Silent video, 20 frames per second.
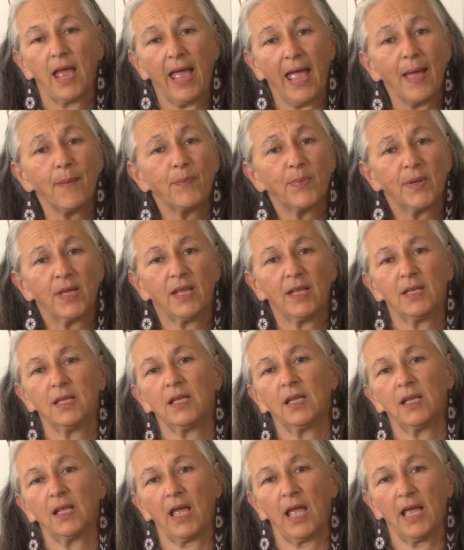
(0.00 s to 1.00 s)

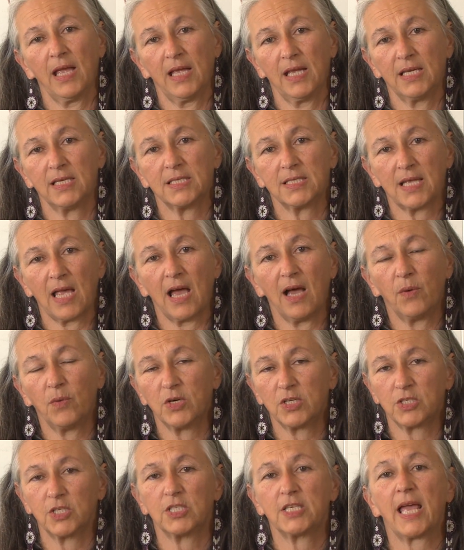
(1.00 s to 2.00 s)
happened as
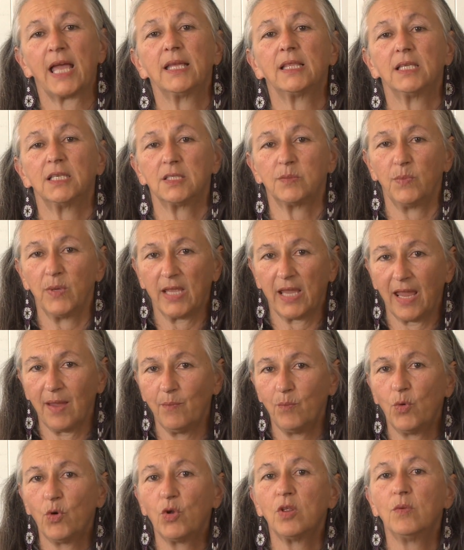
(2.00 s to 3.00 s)
our societies
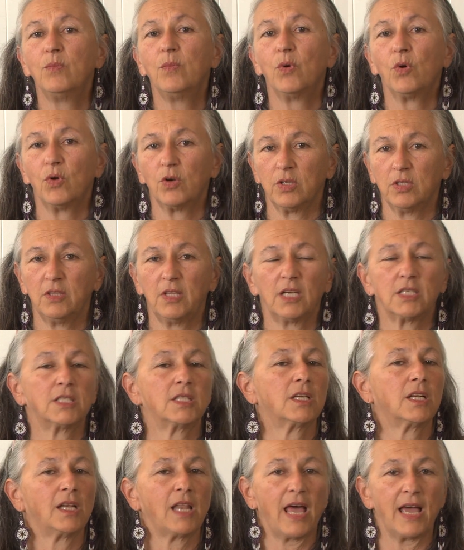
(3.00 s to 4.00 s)
became more and more
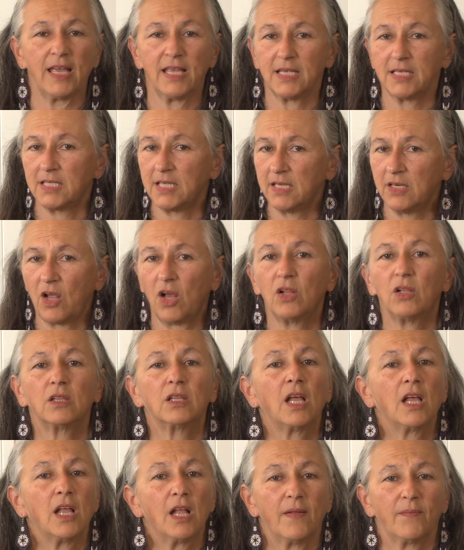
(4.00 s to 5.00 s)
industrialized, and all